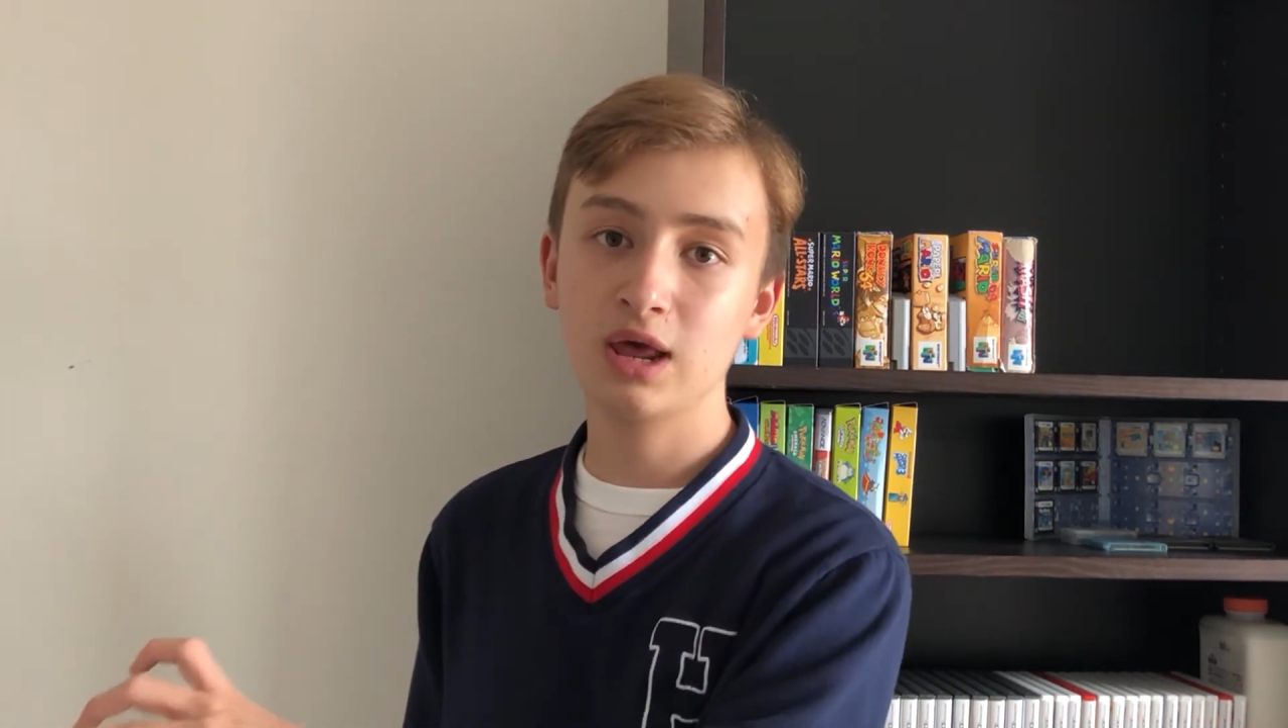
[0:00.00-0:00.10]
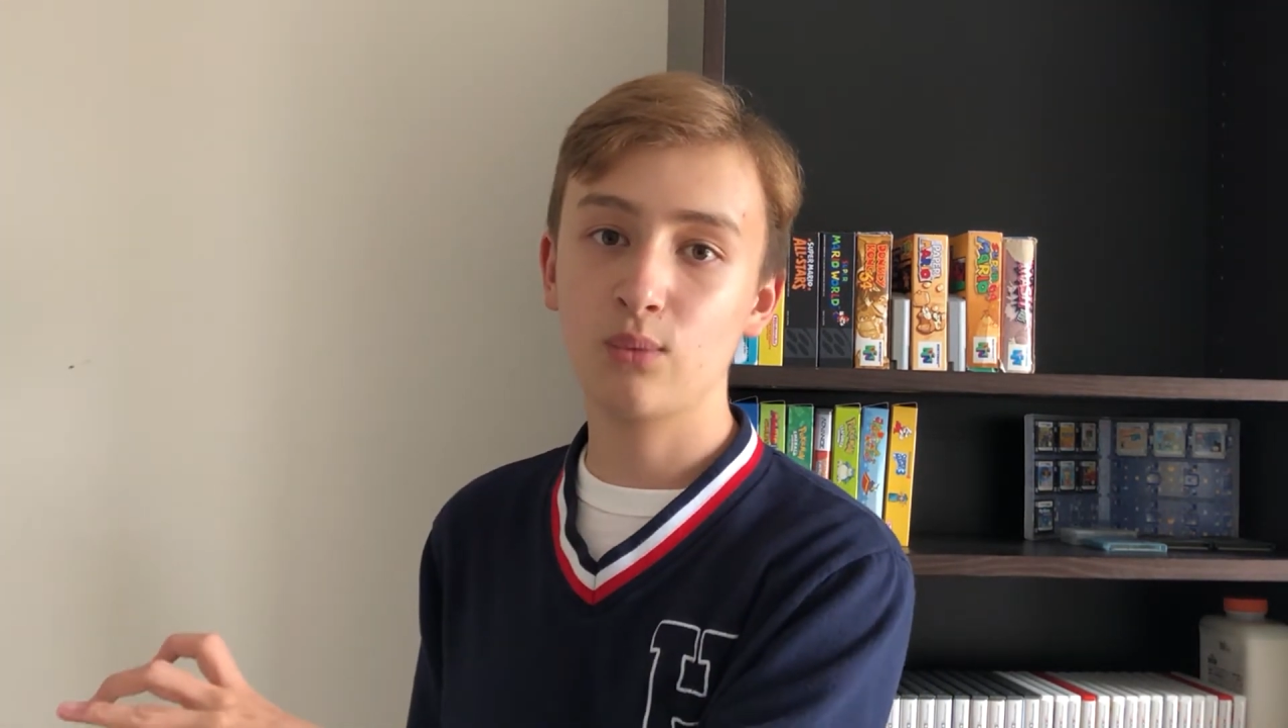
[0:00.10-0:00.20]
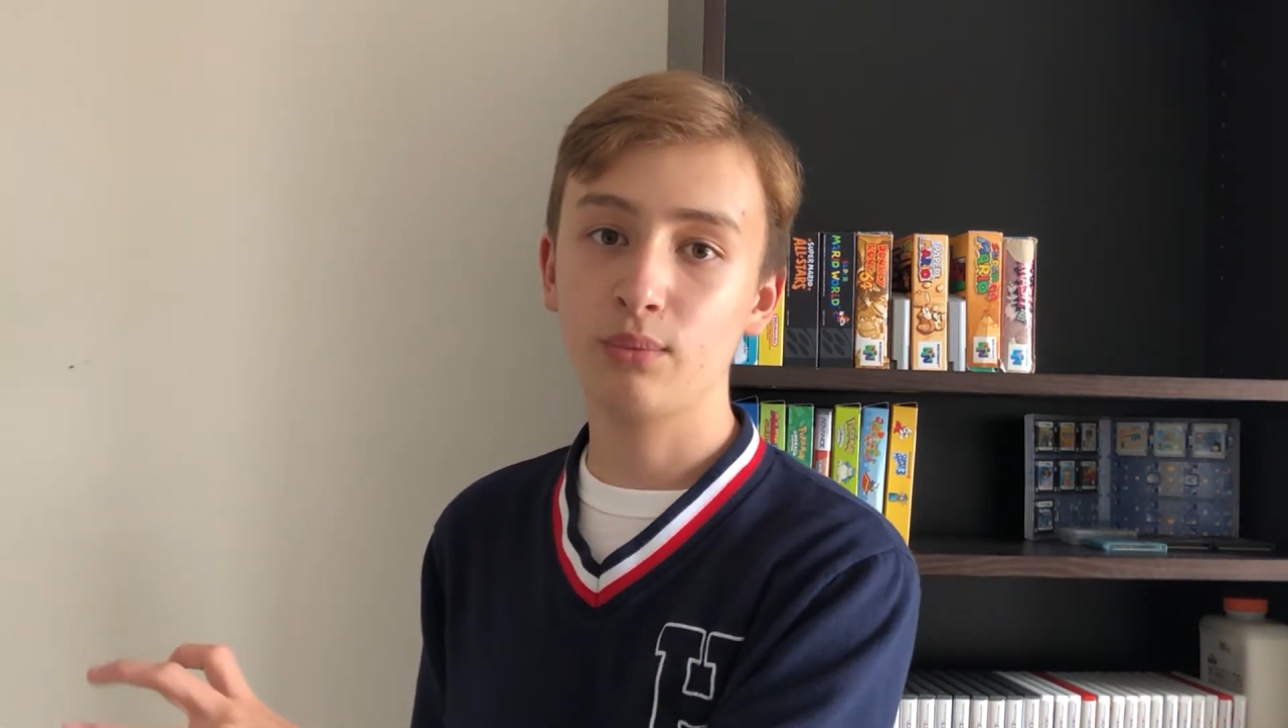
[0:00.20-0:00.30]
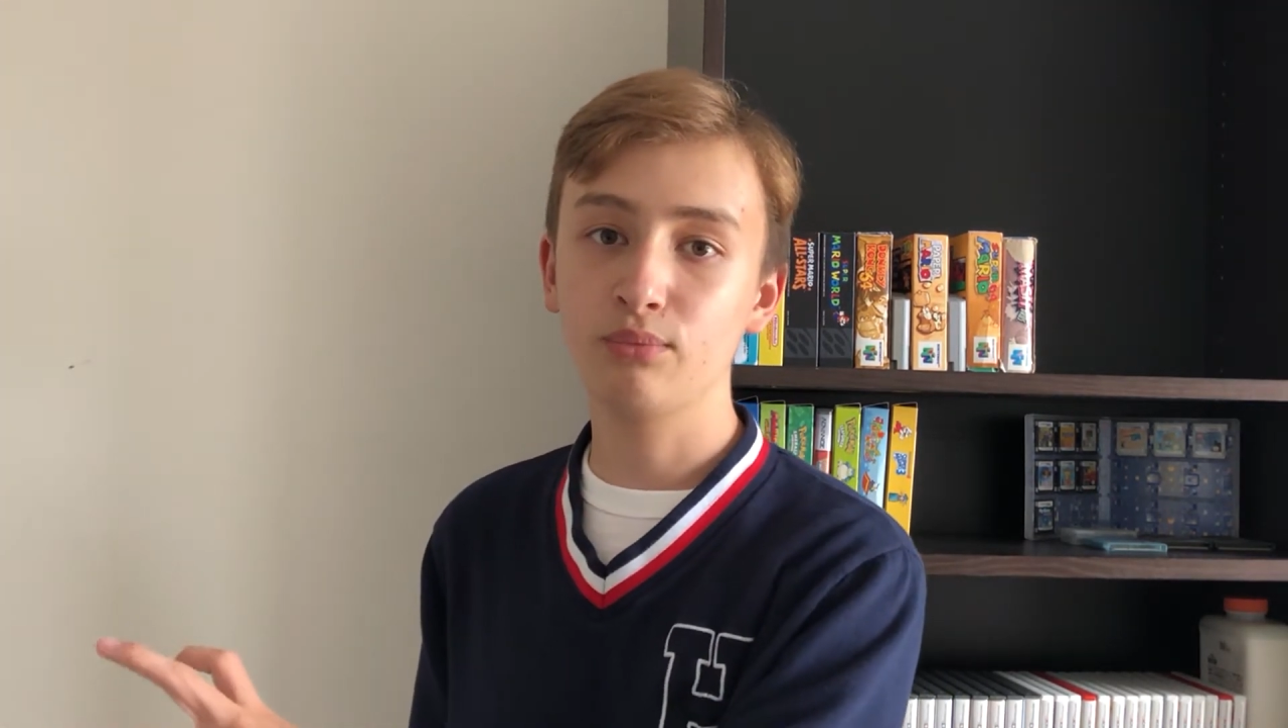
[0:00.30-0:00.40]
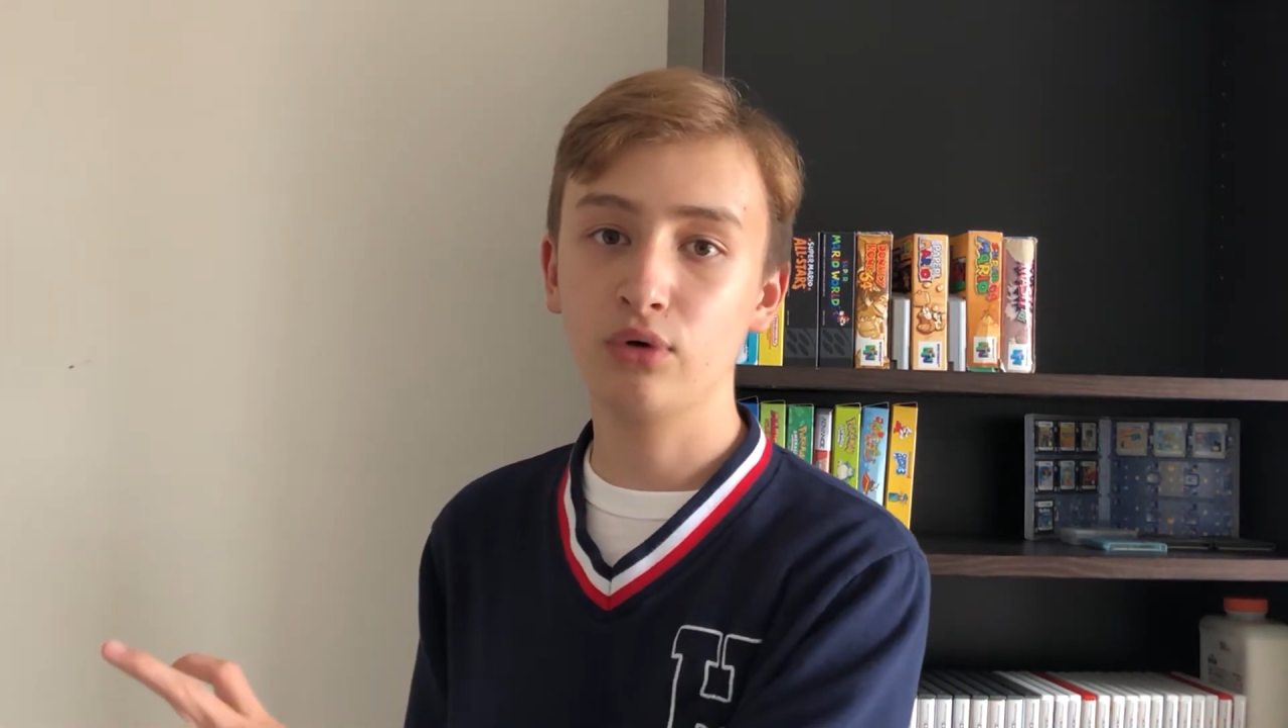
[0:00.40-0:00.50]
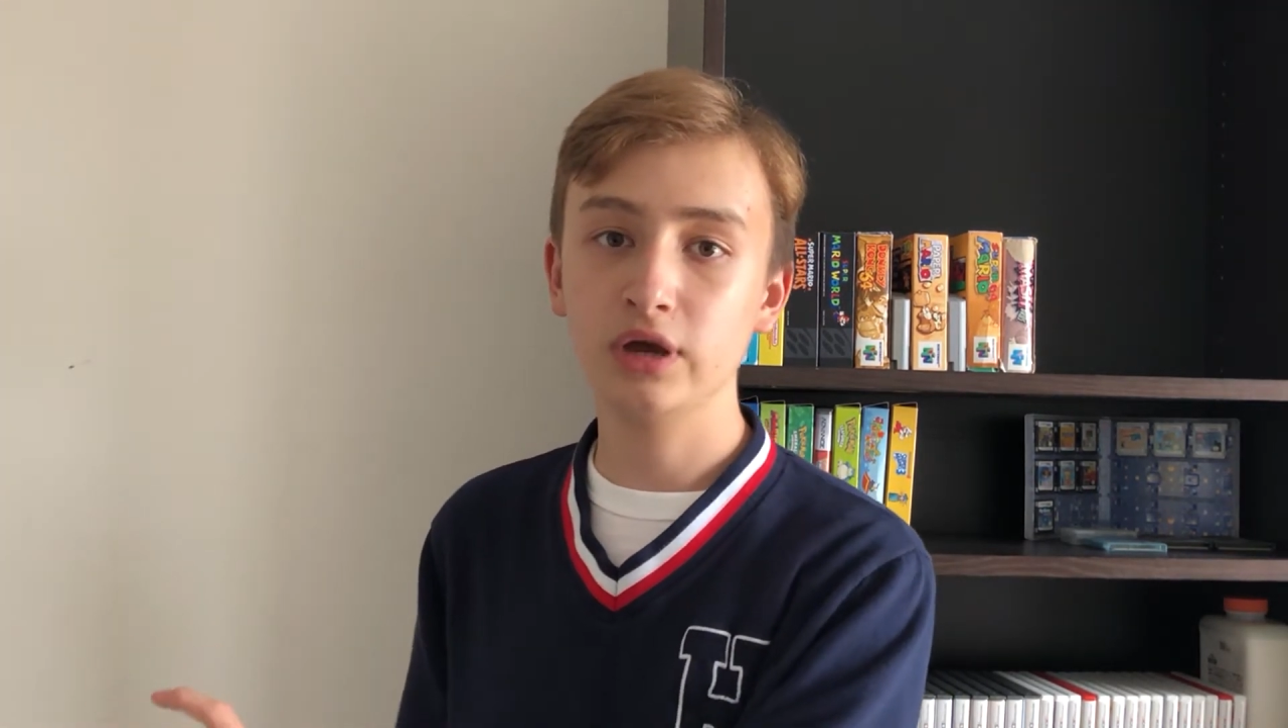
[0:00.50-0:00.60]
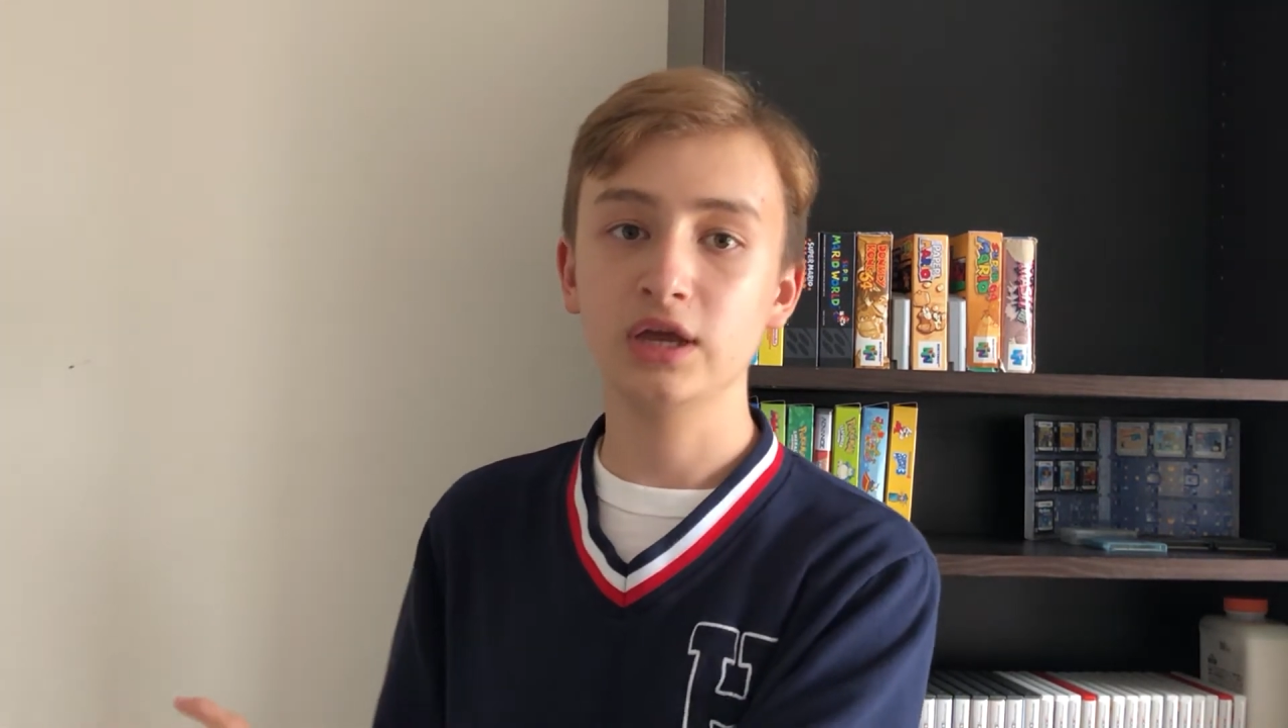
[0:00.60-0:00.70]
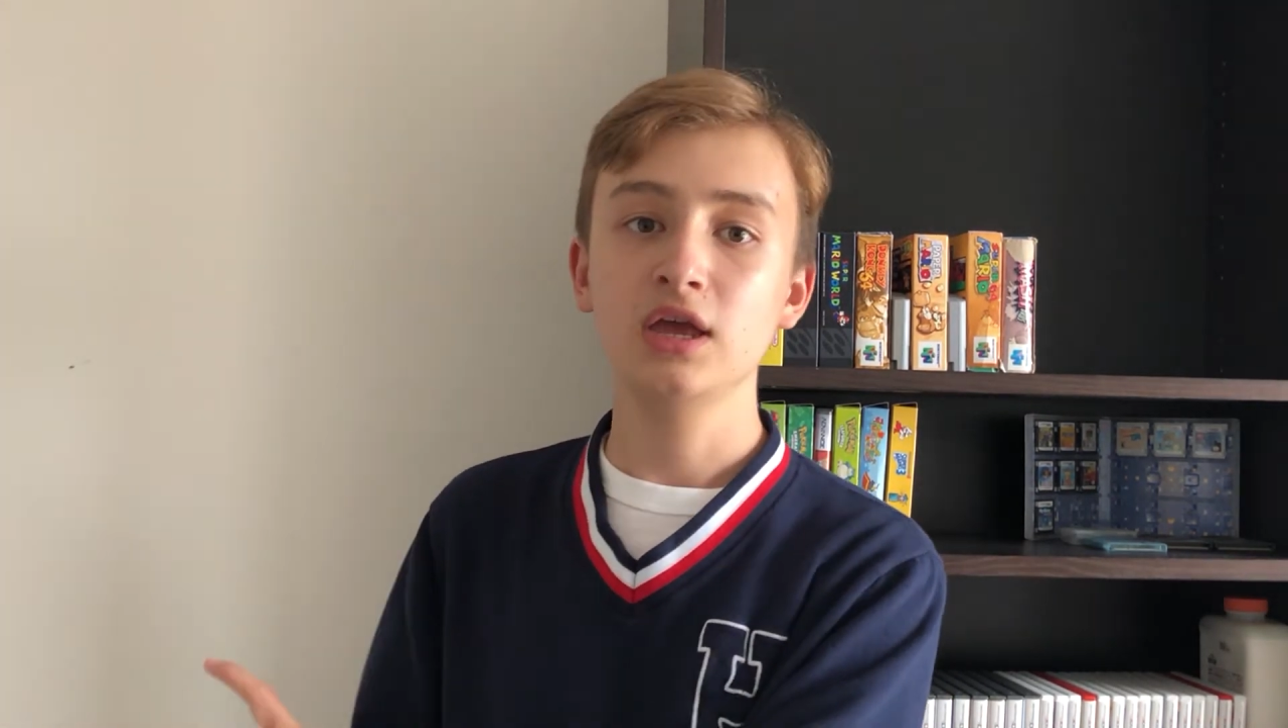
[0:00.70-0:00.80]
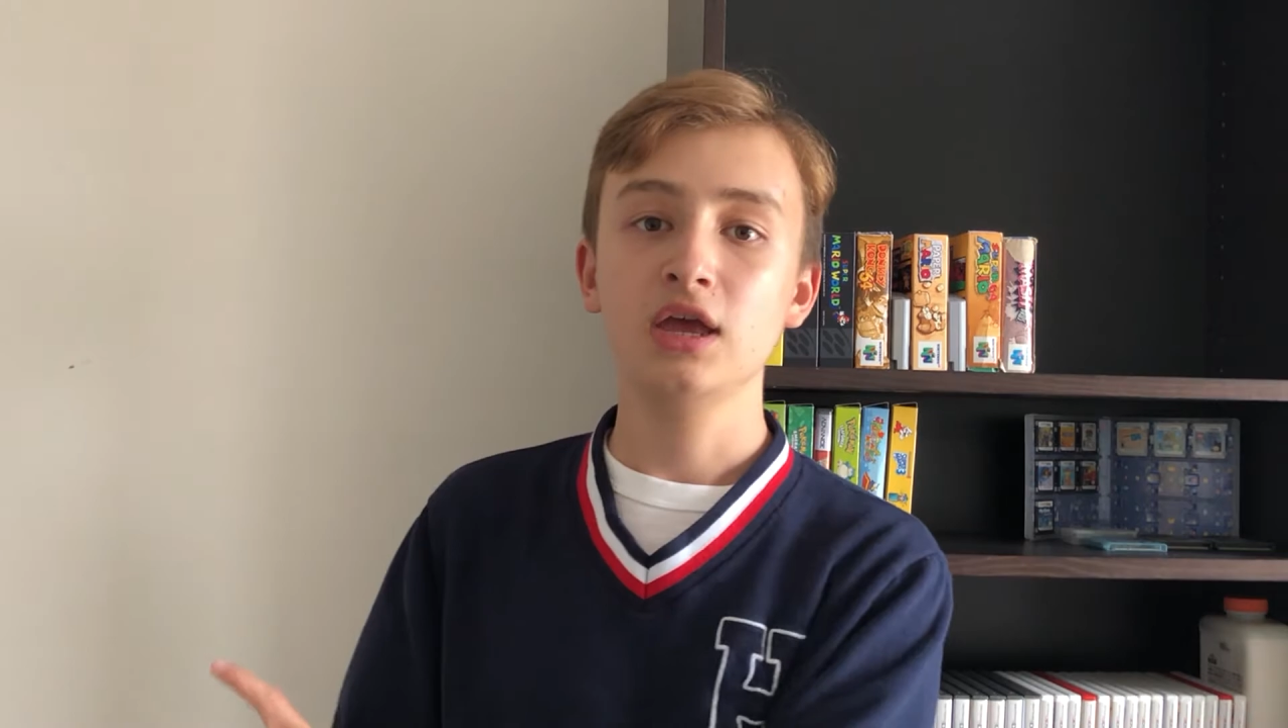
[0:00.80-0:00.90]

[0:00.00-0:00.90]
at one point,